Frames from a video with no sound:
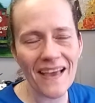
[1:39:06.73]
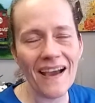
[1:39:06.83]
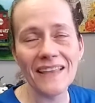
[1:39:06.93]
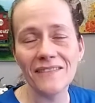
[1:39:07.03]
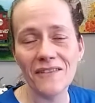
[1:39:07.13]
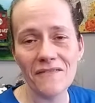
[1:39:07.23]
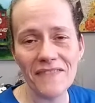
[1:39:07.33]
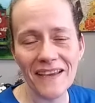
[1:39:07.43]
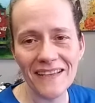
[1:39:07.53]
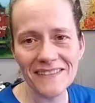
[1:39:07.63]
I love
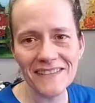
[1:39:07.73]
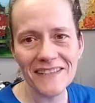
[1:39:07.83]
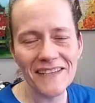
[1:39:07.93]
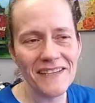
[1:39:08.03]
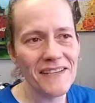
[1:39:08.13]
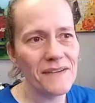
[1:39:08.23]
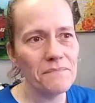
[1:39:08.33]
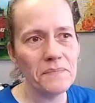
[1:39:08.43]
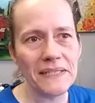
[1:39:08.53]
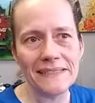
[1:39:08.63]
that
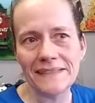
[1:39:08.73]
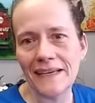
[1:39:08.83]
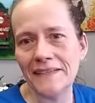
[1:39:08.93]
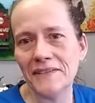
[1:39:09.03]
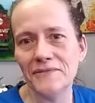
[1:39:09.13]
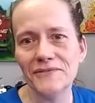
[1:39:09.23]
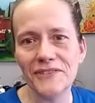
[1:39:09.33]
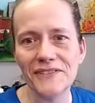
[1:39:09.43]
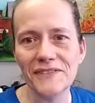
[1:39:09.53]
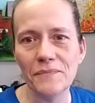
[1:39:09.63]
but I don't
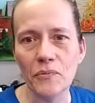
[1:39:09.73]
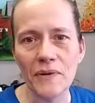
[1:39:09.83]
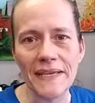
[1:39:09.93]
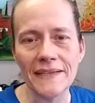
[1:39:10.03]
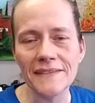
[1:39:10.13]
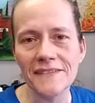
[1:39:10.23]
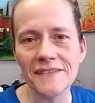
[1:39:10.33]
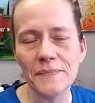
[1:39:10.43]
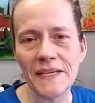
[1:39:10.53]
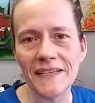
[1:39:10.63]
just break into
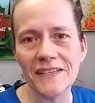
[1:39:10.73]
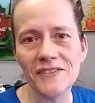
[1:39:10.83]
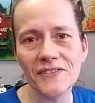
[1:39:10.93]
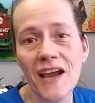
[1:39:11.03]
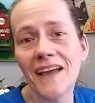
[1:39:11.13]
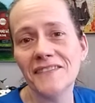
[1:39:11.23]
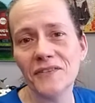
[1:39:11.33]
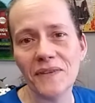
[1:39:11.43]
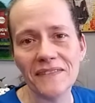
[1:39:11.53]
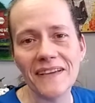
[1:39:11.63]
Spanish.
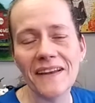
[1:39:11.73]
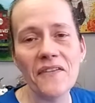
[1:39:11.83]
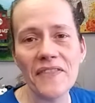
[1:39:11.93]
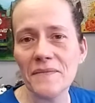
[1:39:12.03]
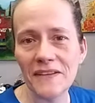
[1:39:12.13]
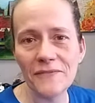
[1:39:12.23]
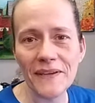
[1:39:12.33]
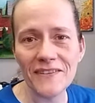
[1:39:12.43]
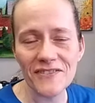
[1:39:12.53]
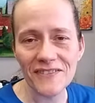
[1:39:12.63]
Consequently, I don't think my
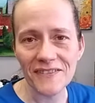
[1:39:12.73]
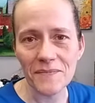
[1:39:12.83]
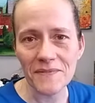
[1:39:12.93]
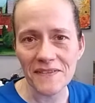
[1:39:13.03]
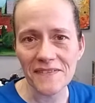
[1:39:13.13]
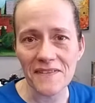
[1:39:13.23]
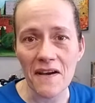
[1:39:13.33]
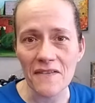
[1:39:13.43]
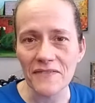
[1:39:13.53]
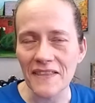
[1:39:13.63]
Spanish is up to
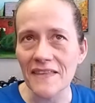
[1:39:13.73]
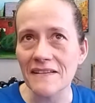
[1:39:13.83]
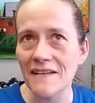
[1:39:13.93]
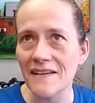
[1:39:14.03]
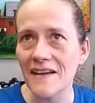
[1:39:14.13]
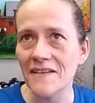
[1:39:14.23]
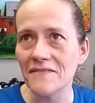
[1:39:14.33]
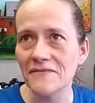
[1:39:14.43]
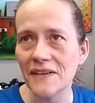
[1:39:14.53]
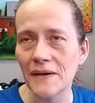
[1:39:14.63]
snuff. I think I
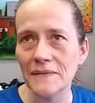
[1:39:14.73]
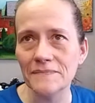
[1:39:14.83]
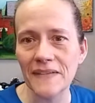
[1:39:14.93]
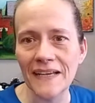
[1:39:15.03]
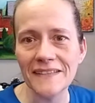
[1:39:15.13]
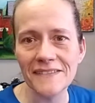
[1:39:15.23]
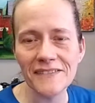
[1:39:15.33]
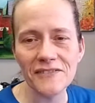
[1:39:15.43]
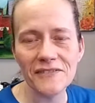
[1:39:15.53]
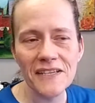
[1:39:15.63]
have, um, I can
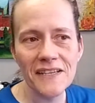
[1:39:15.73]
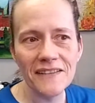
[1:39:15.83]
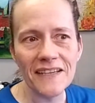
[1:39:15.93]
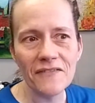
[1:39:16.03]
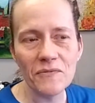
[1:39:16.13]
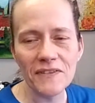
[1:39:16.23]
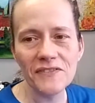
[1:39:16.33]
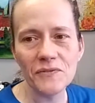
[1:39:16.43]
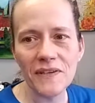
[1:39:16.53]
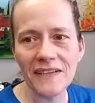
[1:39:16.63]
still, like every
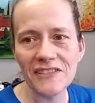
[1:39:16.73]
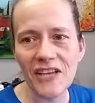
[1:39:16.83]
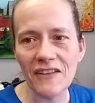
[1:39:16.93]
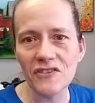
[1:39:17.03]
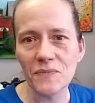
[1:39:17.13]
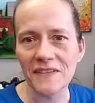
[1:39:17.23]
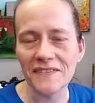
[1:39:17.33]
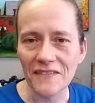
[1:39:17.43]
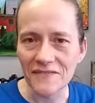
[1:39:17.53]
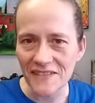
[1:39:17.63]
once in a while, I challenge
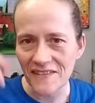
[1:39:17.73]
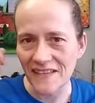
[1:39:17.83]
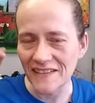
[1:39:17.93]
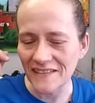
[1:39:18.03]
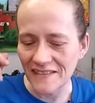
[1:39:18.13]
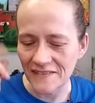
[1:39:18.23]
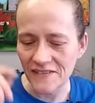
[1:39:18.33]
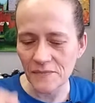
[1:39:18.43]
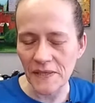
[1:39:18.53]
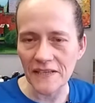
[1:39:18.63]
myself to think in
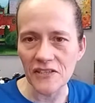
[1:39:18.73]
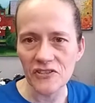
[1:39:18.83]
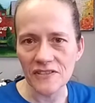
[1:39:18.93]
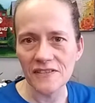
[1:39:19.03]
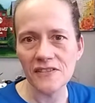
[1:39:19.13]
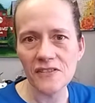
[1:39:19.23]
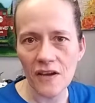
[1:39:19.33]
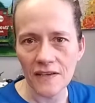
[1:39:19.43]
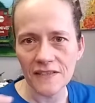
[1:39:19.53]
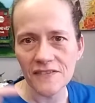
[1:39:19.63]
Spanish and to
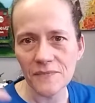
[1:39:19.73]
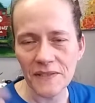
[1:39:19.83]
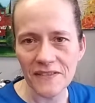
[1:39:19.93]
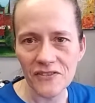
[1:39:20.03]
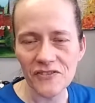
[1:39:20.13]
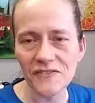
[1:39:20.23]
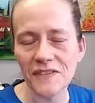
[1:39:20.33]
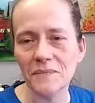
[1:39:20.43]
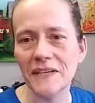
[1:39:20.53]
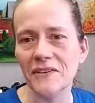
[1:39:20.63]
talk in Spanish just
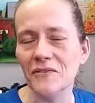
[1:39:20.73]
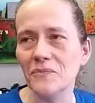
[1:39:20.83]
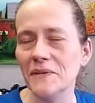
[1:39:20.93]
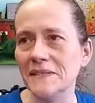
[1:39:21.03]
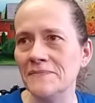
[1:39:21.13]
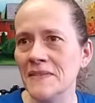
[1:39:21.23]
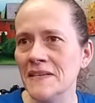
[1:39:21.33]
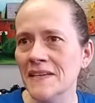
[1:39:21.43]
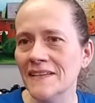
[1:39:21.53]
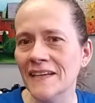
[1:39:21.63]
on my own. But
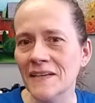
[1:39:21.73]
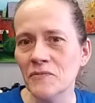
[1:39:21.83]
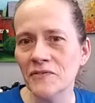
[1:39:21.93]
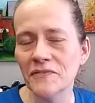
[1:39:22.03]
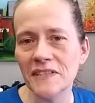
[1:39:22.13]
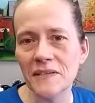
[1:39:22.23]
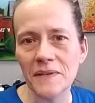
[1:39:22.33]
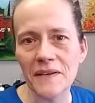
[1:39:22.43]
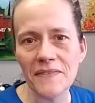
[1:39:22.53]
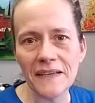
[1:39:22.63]
yeah, I'm real funny
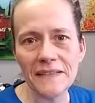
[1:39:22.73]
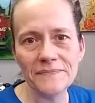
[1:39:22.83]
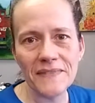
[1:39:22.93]
about that.